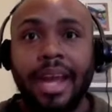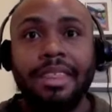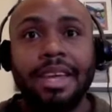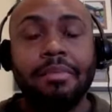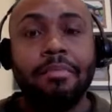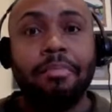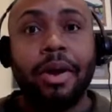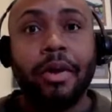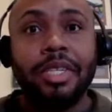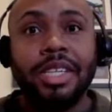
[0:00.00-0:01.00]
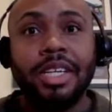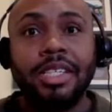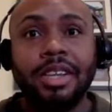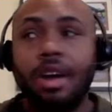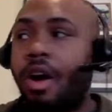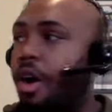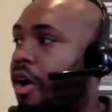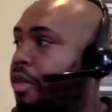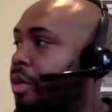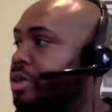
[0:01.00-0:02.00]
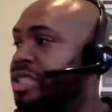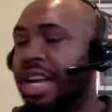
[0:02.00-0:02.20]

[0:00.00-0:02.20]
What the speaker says: and then purchase all those